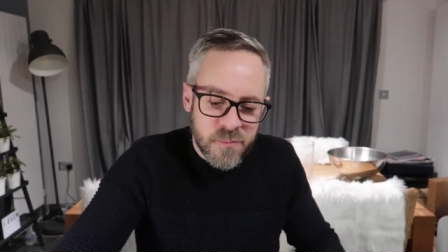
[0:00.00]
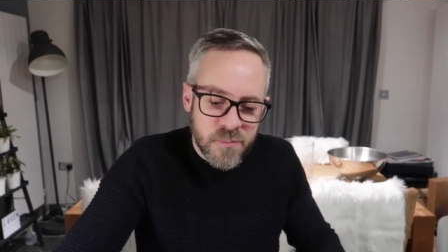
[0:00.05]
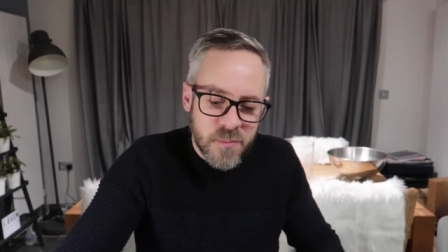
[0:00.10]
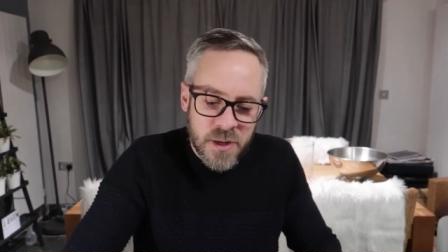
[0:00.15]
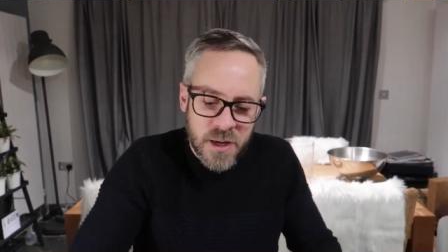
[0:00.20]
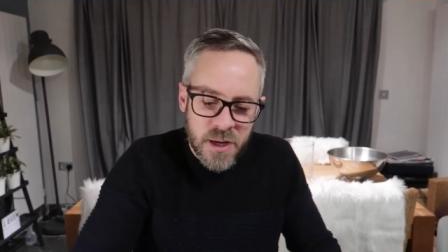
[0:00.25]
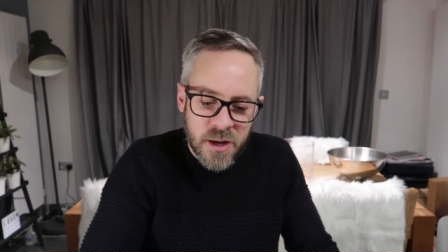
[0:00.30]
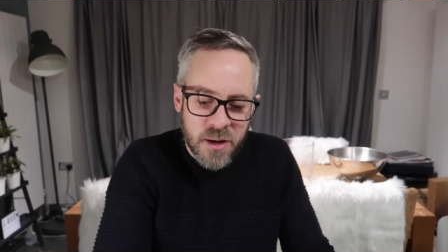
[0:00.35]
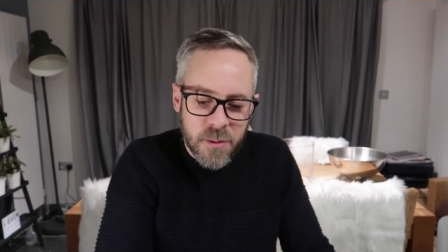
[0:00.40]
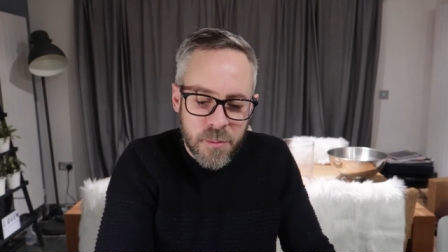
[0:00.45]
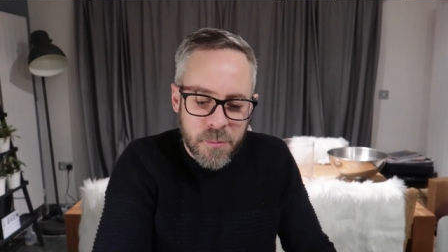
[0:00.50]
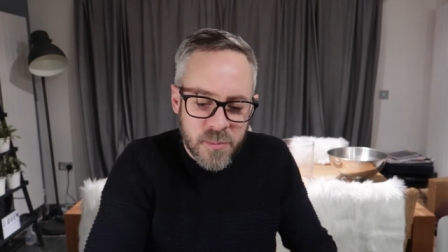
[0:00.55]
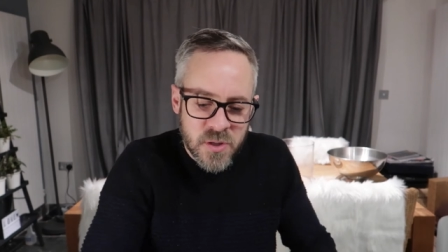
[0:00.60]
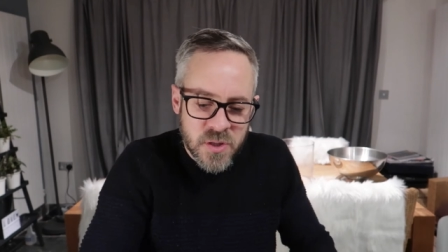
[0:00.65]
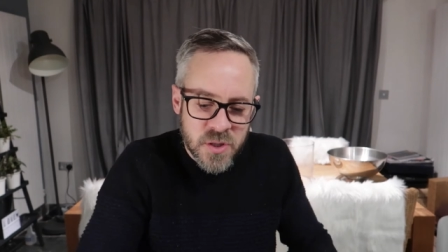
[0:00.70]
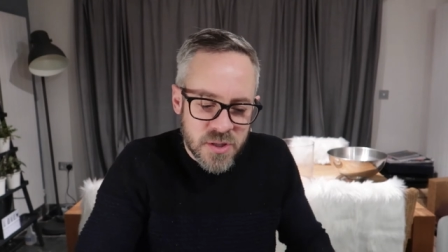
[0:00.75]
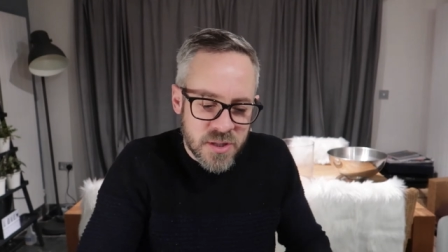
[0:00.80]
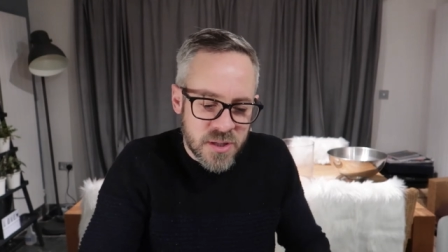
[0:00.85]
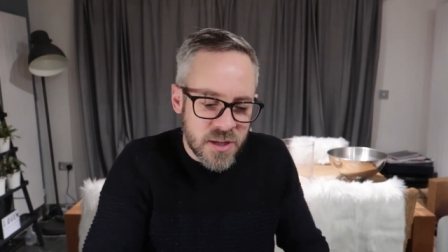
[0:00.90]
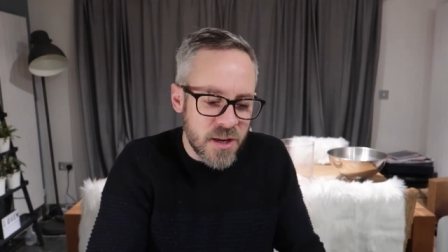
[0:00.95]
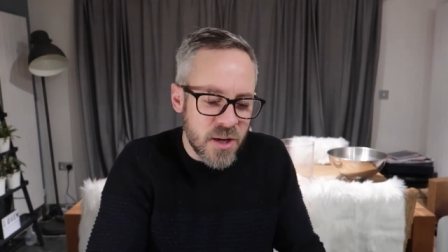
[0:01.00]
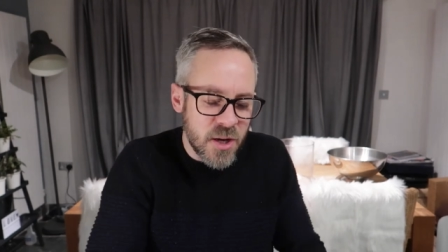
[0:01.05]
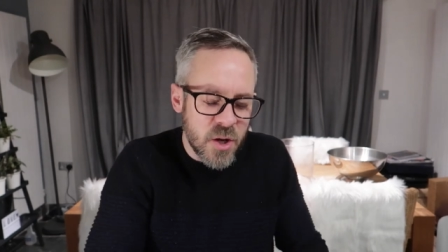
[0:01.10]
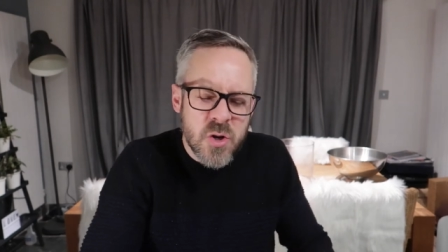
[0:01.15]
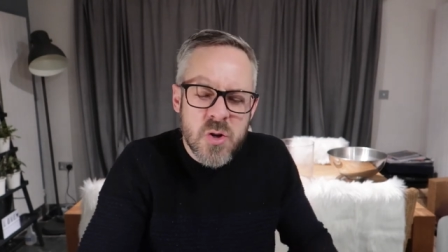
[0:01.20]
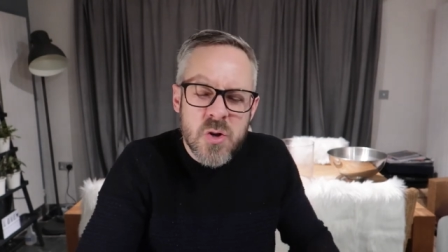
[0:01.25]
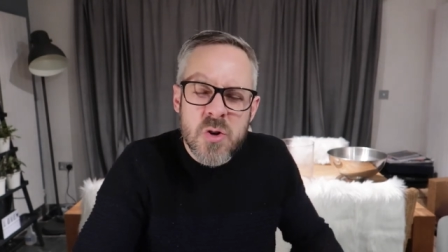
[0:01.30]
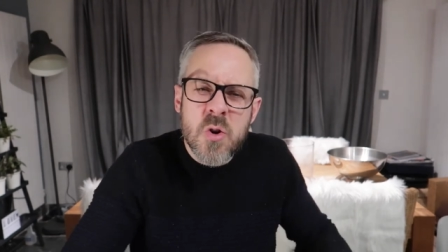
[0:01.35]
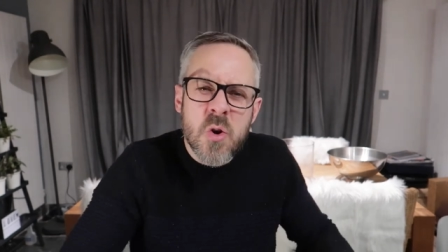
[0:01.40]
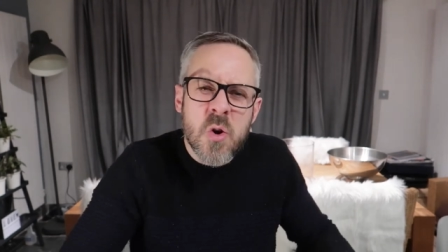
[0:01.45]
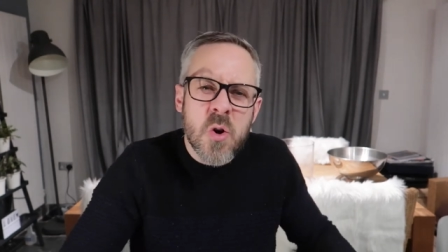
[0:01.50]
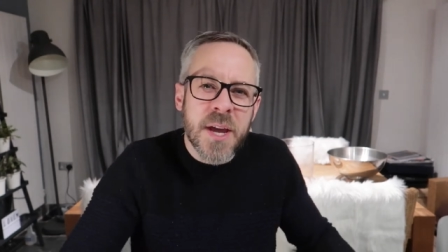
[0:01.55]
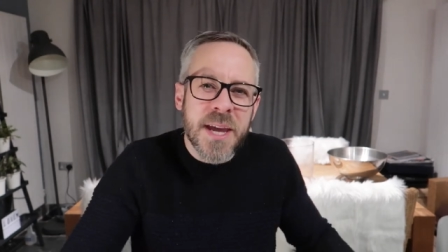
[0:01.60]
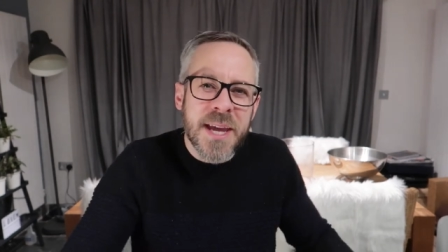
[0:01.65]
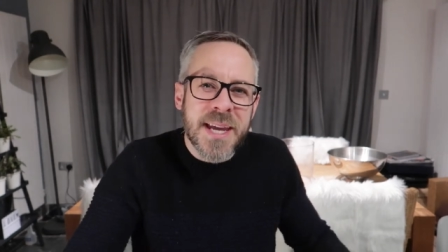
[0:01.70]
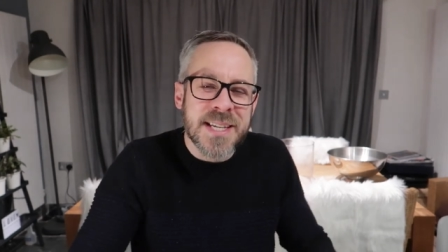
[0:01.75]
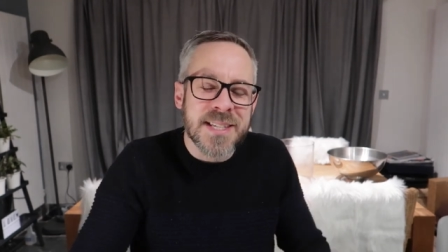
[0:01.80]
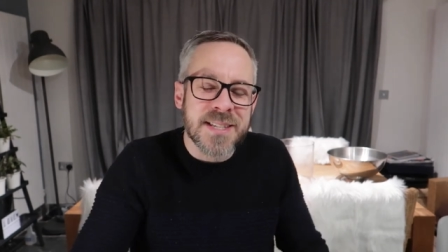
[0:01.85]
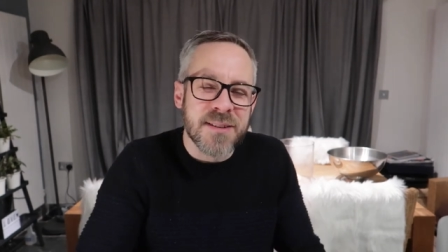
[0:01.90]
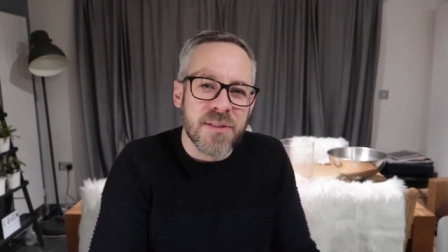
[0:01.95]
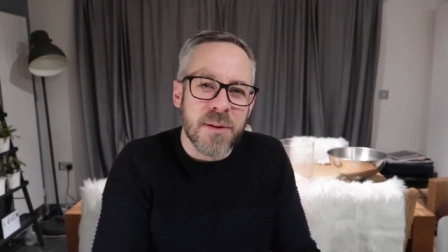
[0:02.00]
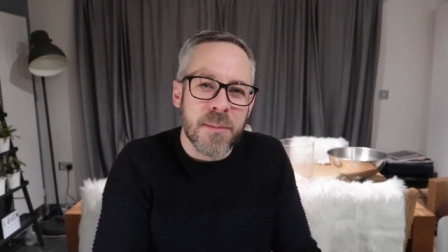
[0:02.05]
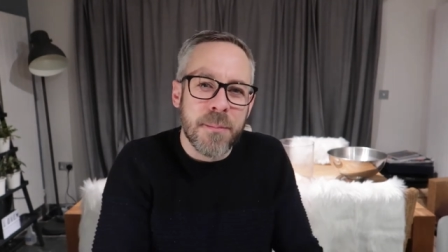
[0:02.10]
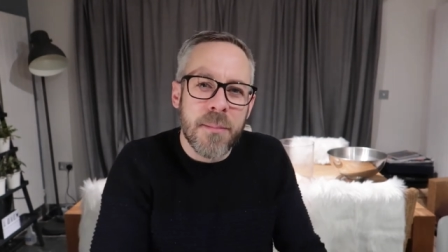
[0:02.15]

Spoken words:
you know, the noise of the